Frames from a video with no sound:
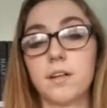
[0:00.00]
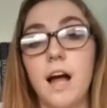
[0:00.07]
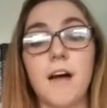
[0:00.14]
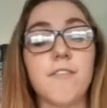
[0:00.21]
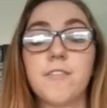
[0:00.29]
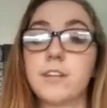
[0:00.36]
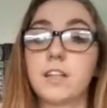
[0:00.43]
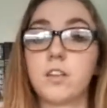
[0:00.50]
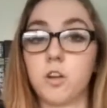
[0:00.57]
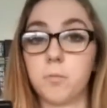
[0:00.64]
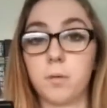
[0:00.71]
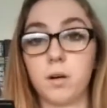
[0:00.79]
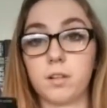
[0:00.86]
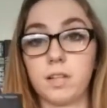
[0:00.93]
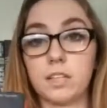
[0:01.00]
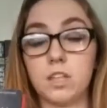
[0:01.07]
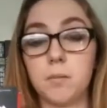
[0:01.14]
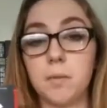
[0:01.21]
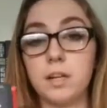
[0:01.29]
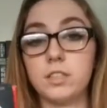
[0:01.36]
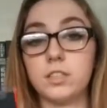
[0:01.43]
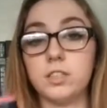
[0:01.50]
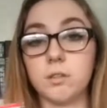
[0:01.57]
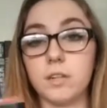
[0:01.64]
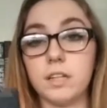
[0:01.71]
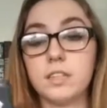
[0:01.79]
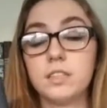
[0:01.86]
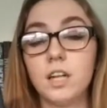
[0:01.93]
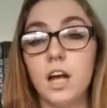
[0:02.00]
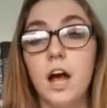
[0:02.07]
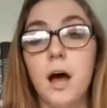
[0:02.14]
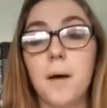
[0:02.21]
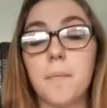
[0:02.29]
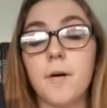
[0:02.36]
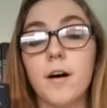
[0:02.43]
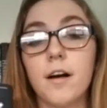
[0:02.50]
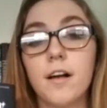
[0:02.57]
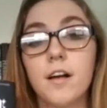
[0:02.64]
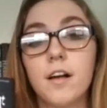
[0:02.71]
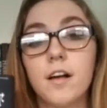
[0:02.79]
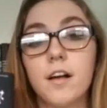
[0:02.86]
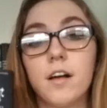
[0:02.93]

I haven't read the third book, that's on my to-do list, but